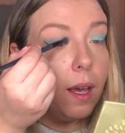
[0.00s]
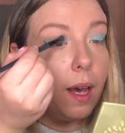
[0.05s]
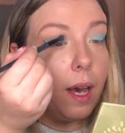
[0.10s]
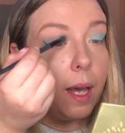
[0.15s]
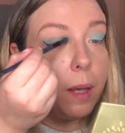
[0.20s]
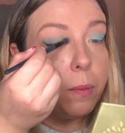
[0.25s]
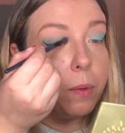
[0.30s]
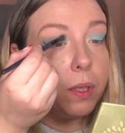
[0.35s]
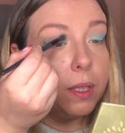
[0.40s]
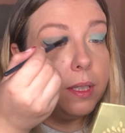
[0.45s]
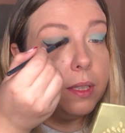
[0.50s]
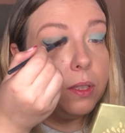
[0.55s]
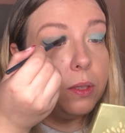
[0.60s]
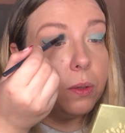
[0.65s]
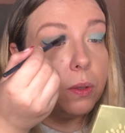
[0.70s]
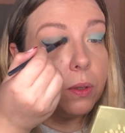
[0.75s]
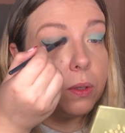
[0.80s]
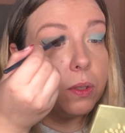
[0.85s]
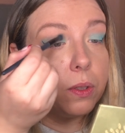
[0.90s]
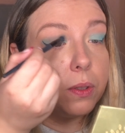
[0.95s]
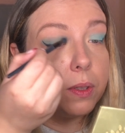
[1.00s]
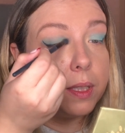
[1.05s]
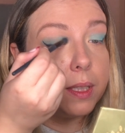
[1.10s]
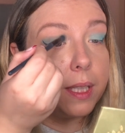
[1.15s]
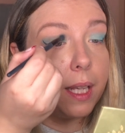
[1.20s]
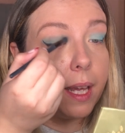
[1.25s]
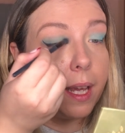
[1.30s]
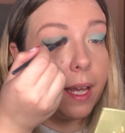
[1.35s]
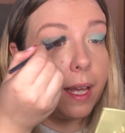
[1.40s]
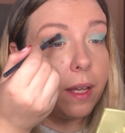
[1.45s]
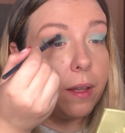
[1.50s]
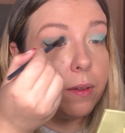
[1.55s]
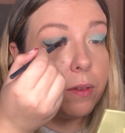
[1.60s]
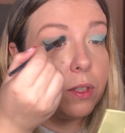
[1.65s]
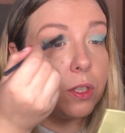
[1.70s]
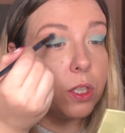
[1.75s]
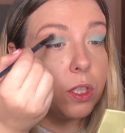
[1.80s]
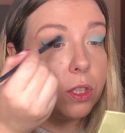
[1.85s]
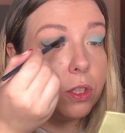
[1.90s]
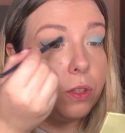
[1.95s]
I wanted to also say,
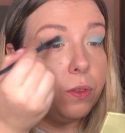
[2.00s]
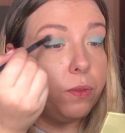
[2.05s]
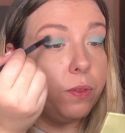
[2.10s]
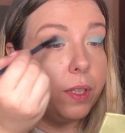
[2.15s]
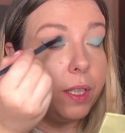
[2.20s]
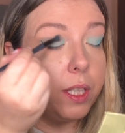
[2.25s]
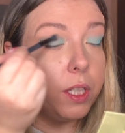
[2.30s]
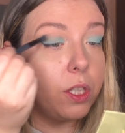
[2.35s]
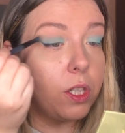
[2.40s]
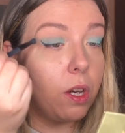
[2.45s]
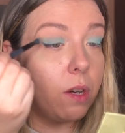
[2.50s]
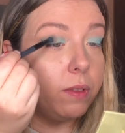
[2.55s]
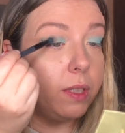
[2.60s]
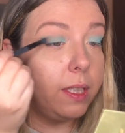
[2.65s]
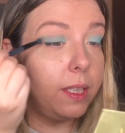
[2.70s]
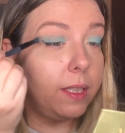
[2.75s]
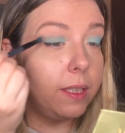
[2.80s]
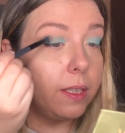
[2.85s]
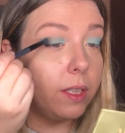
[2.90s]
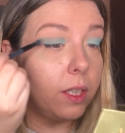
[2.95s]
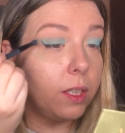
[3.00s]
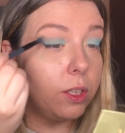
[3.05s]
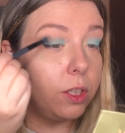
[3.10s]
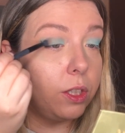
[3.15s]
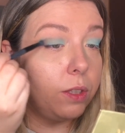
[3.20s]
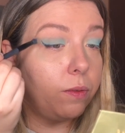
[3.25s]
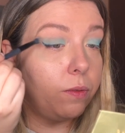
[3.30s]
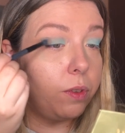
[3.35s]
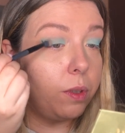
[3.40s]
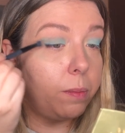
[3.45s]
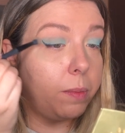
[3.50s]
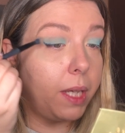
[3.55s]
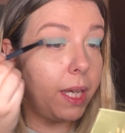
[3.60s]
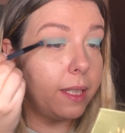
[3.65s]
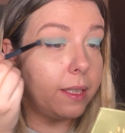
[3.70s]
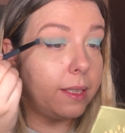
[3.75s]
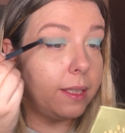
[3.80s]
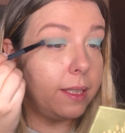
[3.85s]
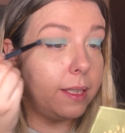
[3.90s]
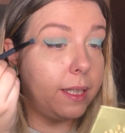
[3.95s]
just to finish off the discussion from
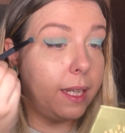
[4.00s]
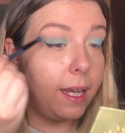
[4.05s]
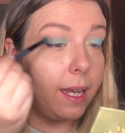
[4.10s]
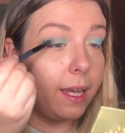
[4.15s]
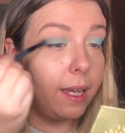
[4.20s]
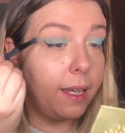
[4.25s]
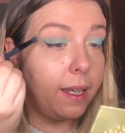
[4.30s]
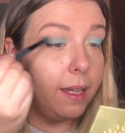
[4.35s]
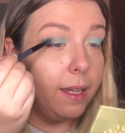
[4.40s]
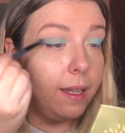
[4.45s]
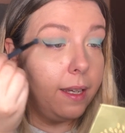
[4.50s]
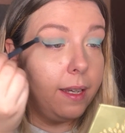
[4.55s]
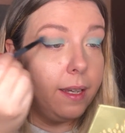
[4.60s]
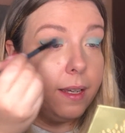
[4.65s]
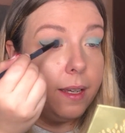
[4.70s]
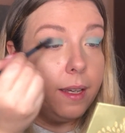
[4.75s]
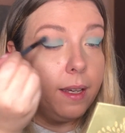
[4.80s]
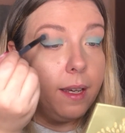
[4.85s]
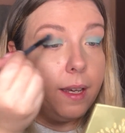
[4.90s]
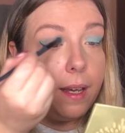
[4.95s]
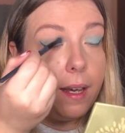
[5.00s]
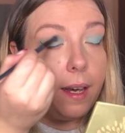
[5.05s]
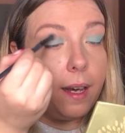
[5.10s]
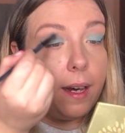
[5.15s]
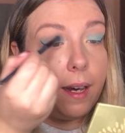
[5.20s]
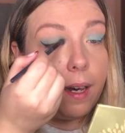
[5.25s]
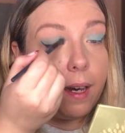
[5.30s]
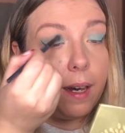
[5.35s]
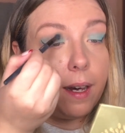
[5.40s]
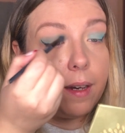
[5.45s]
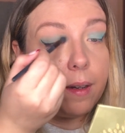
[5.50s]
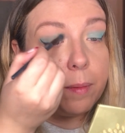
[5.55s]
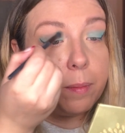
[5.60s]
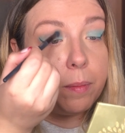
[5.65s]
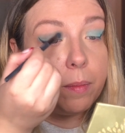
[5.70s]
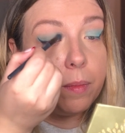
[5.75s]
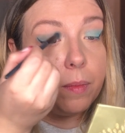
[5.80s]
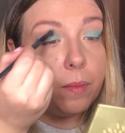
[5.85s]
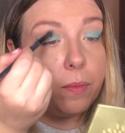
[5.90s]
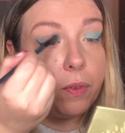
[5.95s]
yesterday,
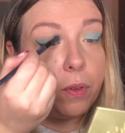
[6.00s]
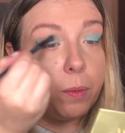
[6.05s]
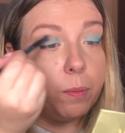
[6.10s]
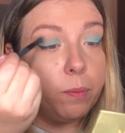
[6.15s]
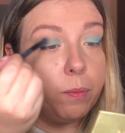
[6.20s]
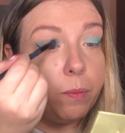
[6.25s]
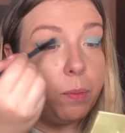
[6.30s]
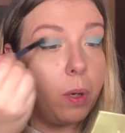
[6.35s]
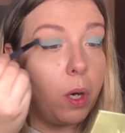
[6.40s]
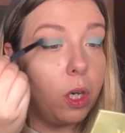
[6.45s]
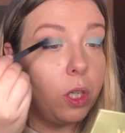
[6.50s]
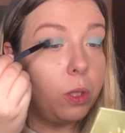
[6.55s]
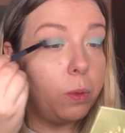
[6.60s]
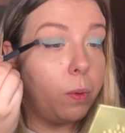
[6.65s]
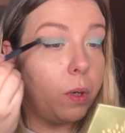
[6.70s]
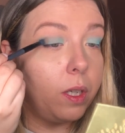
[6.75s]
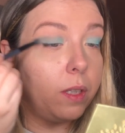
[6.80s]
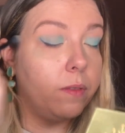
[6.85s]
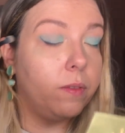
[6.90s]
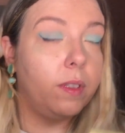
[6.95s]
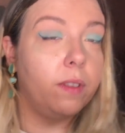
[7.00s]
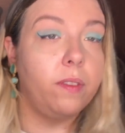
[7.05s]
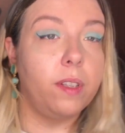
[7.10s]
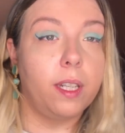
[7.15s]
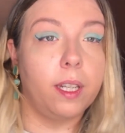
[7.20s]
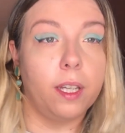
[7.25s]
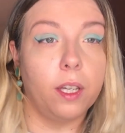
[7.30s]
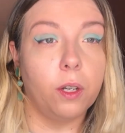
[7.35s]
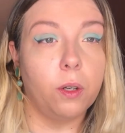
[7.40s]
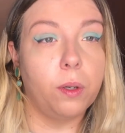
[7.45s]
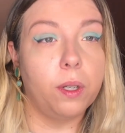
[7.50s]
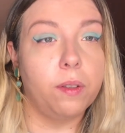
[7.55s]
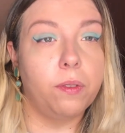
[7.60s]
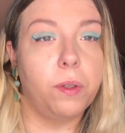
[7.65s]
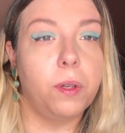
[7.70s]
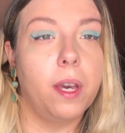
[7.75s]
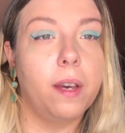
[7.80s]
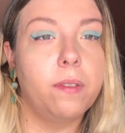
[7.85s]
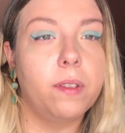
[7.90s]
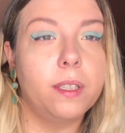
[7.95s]
from part 1 of the video,
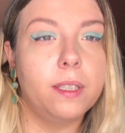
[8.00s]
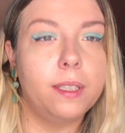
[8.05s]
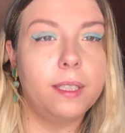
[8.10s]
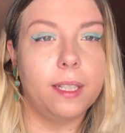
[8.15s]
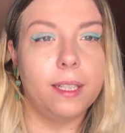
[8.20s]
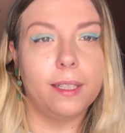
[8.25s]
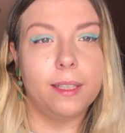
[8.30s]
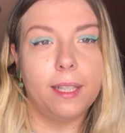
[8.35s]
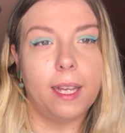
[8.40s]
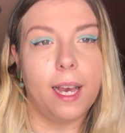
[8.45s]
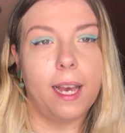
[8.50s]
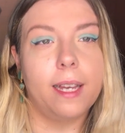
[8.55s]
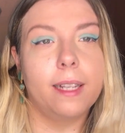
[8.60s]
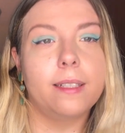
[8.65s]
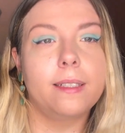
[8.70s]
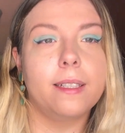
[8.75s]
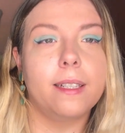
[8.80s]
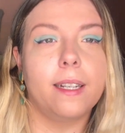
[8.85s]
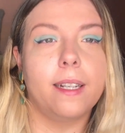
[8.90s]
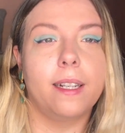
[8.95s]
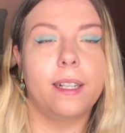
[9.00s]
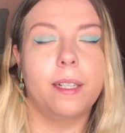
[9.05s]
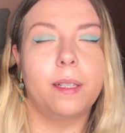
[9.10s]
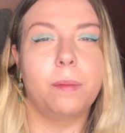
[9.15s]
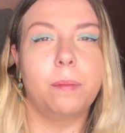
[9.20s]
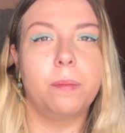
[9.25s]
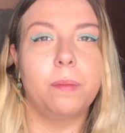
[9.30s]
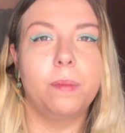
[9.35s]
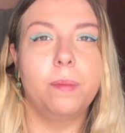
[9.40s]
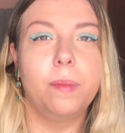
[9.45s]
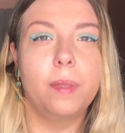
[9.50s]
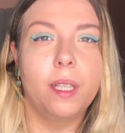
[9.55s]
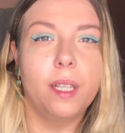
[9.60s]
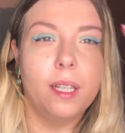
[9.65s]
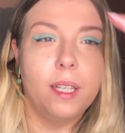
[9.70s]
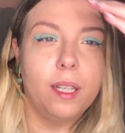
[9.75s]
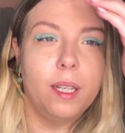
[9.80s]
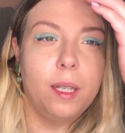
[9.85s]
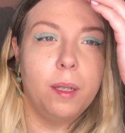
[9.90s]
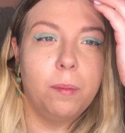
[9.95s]
if you haven't seen that,
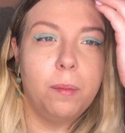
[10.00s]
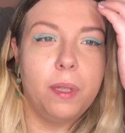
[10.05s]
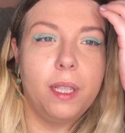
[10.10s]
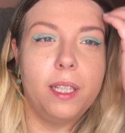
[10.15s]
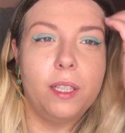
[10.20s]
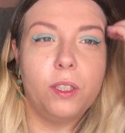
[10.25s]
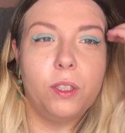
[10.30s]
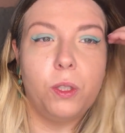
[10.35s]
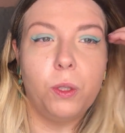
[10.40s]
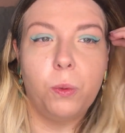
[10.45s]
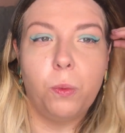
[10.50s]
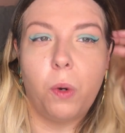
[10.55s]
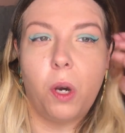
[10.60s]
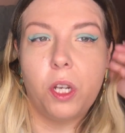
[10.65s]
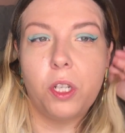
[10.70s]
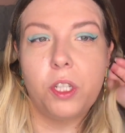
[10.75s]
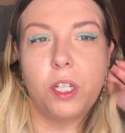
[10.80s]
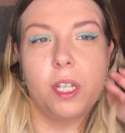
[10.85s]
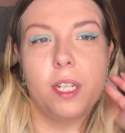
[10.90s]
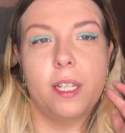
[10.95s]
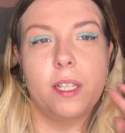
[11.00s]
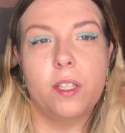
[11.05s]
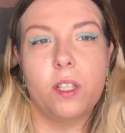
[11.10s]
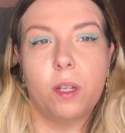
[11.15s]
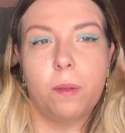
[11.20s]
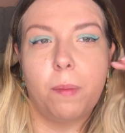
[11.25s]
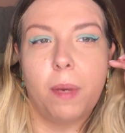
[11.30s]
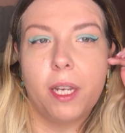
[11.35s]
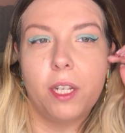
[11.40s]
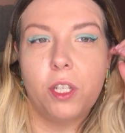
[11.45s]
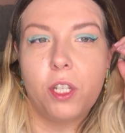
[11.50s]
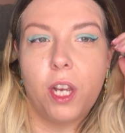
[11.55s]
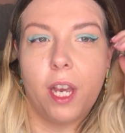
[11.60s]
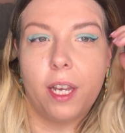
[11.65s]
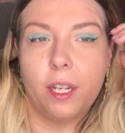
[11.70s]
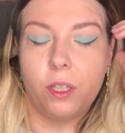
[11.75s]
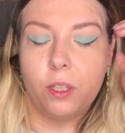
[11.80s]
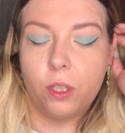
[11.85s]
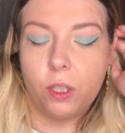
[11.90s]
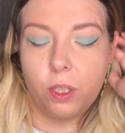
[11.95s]
please do watch it, it's on my
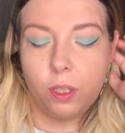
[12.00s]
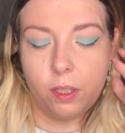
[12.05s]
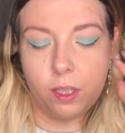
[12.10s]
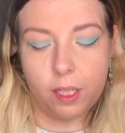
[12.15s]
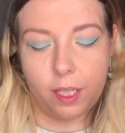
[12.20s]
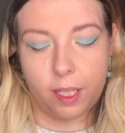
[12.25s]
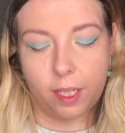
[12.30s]
channel.